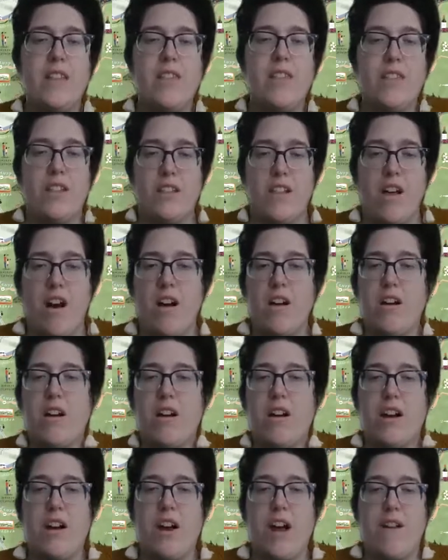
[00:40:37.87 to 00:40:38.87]
the
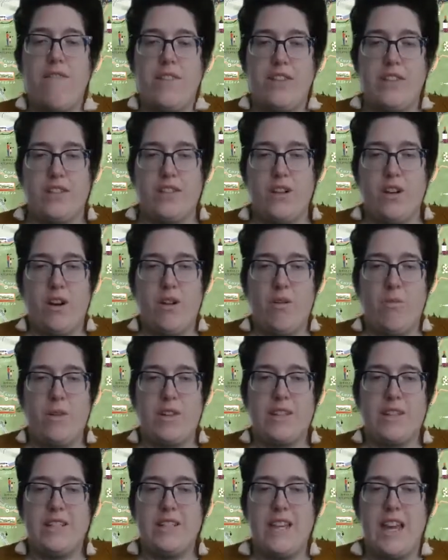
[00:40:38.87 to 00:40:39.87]
longer a visitor will
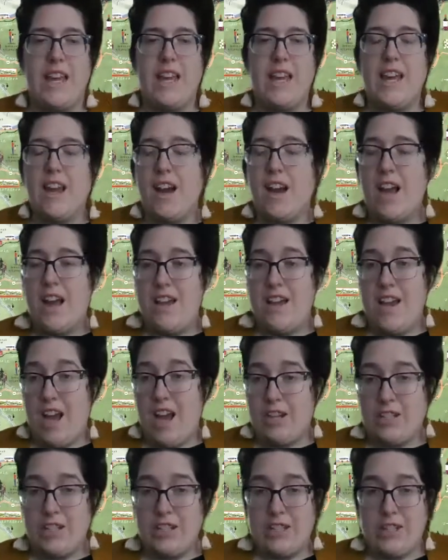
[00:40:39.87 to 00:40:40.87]
stay here and
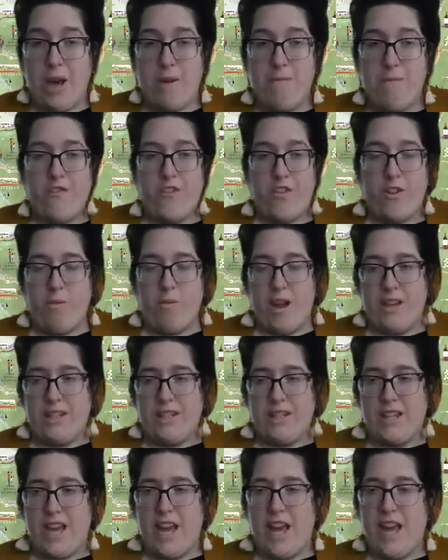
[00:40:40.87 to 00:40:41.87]
not just come for one
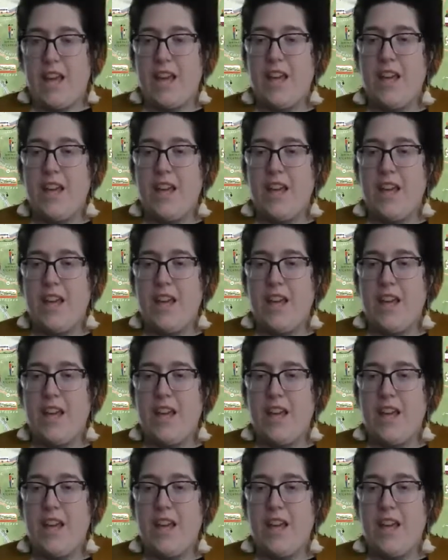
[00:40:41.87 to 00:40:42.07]
day.